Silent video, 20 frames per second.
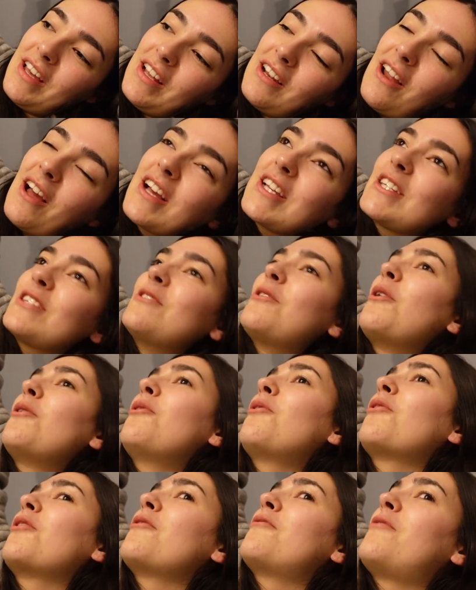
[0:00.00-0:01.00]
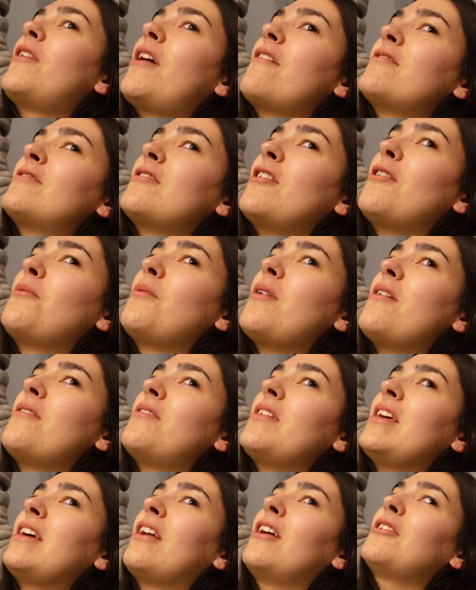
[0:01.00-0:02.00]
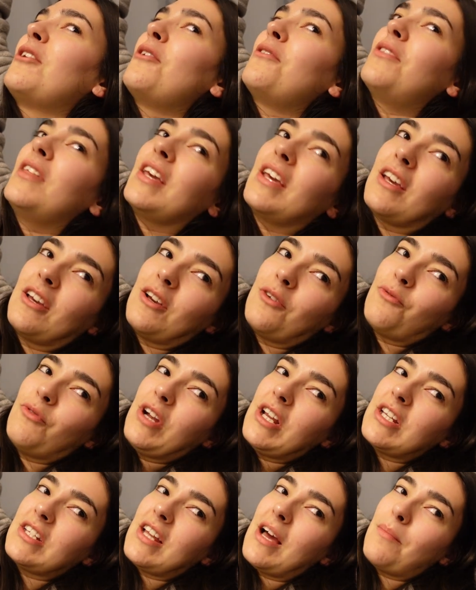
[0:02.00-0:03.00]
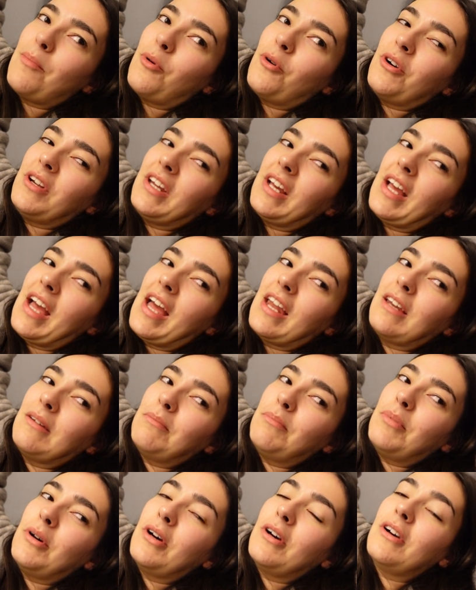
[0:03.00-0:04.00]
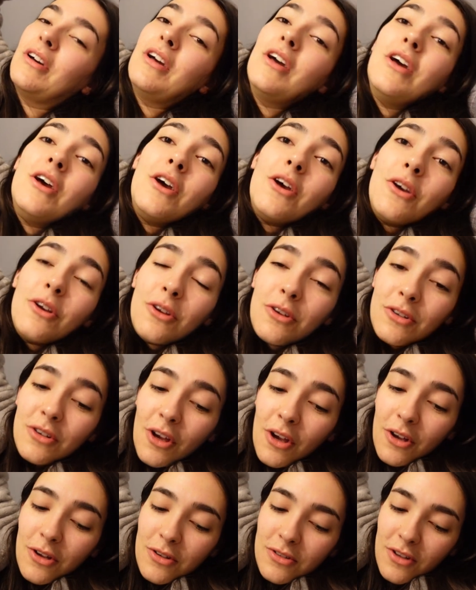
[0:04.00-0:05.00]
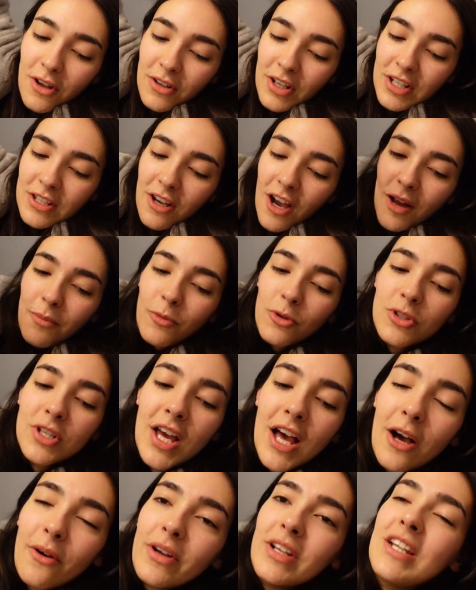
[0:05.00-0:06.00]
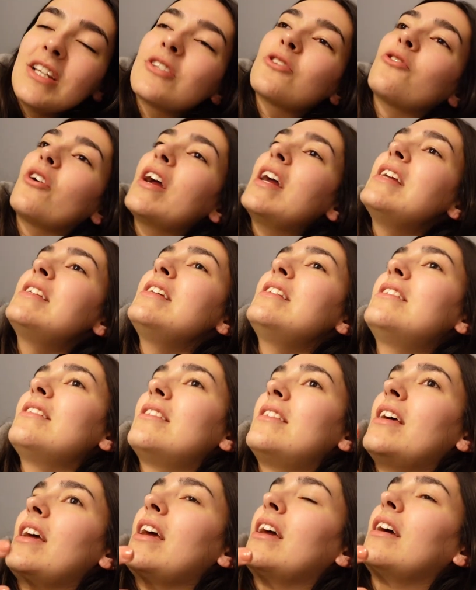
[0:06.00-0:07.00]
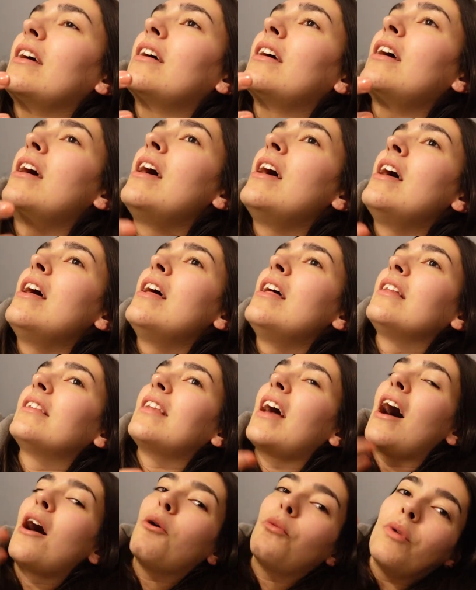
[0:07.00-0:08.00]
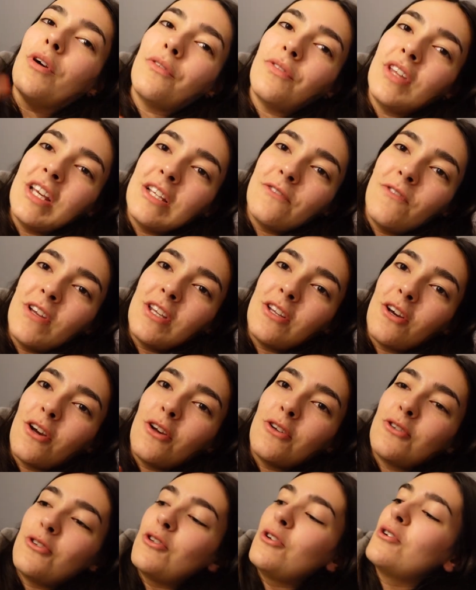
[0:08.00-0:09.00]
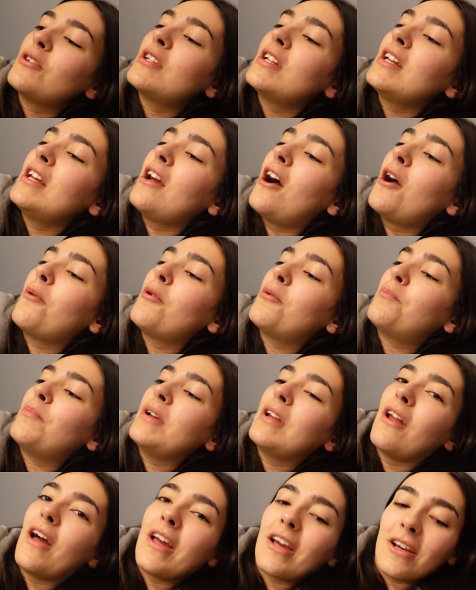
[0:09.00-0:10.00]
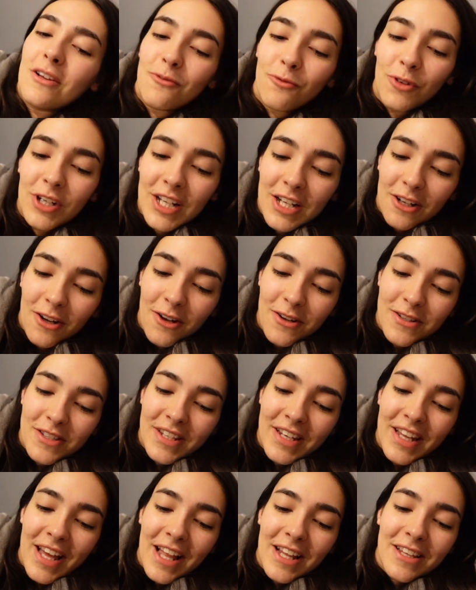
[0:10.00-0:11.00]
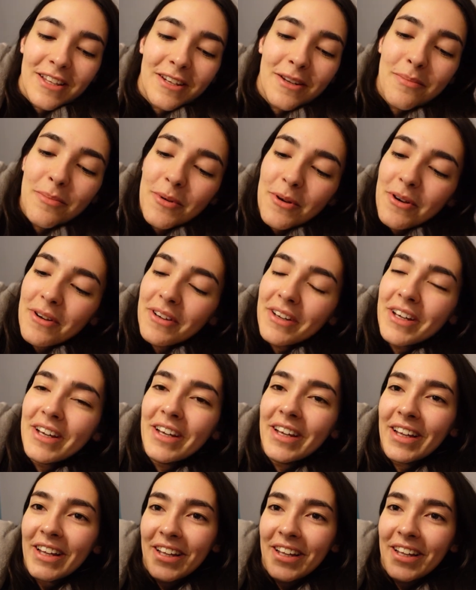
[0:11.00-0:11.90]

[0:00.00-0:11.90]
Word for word: Like it's no longer five star worthy, and I don't think it could reach that point again. But who knows? Only time will tell. And it's crazy to think that with these videos, usually I would be like really close to the end of the book